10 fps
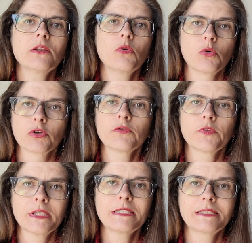the order for
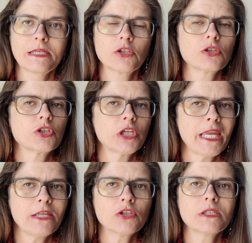this stitch
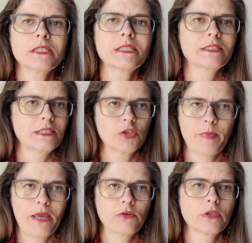changes the stitch
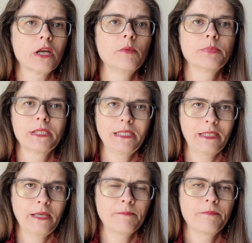pattern
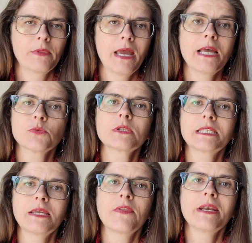completely, as we'll
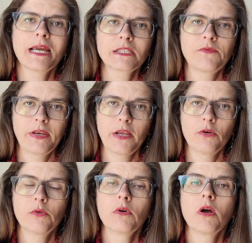see in the next
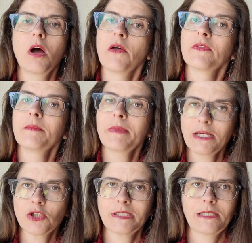video on the
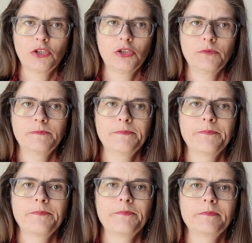mesh stitch.
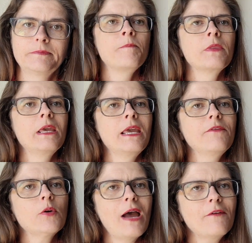
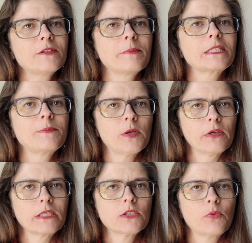If you have some
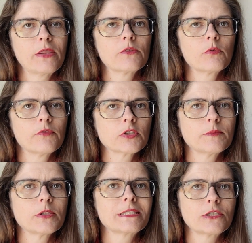experience with
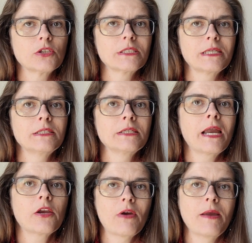reversible stitches and
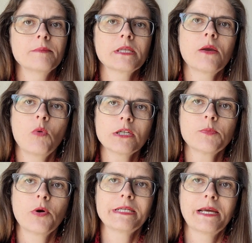diagrams, I want to
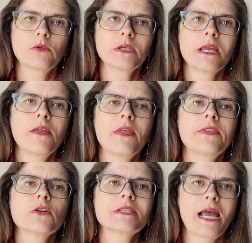point out that
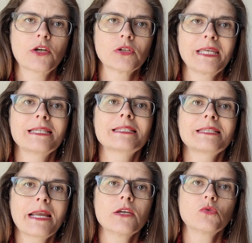there is actually a
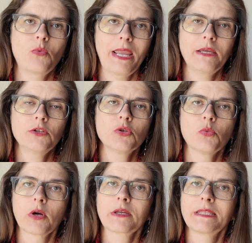second way to
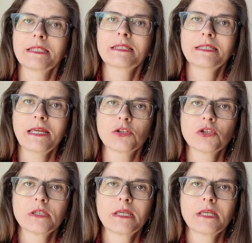work this stitch.